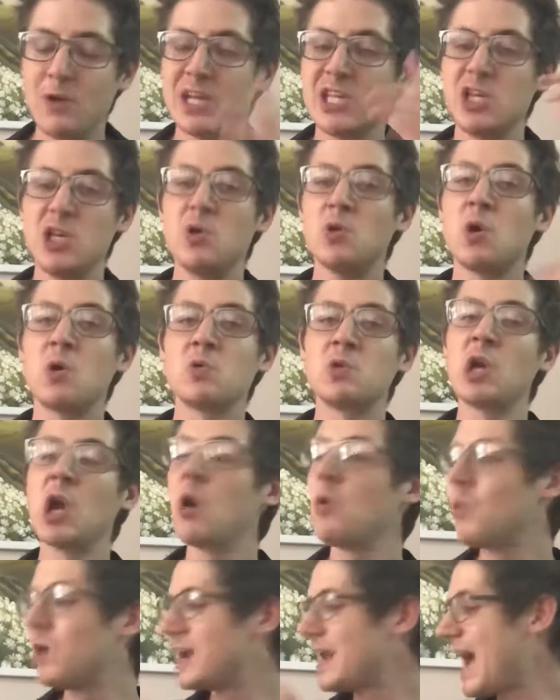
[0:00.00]
and you don't
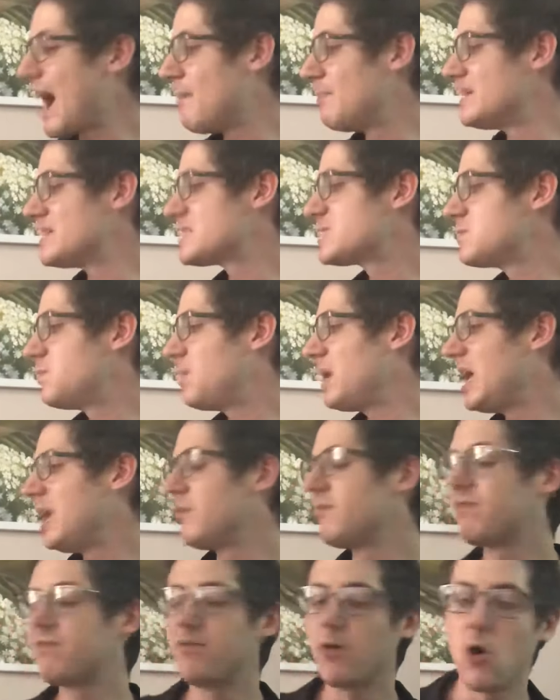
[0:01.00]
know what I've been
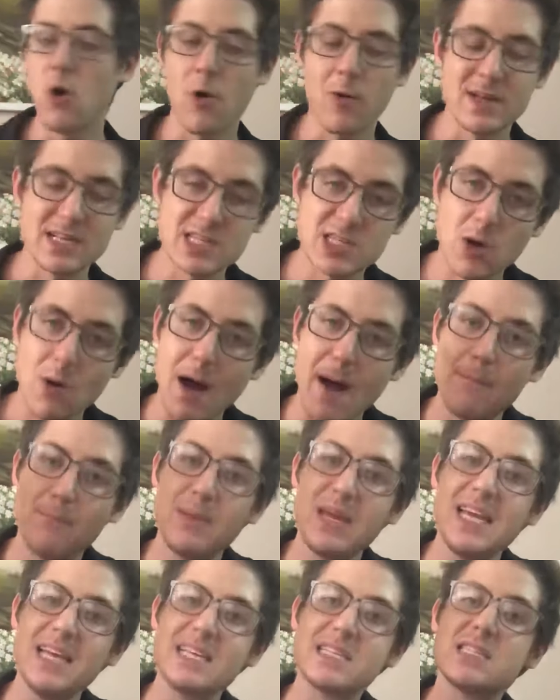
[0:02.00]
spitting for, and so I
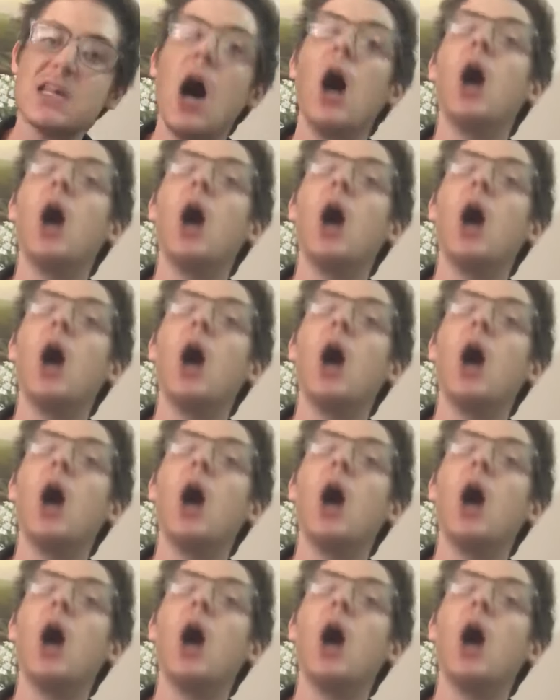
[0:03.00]
peace,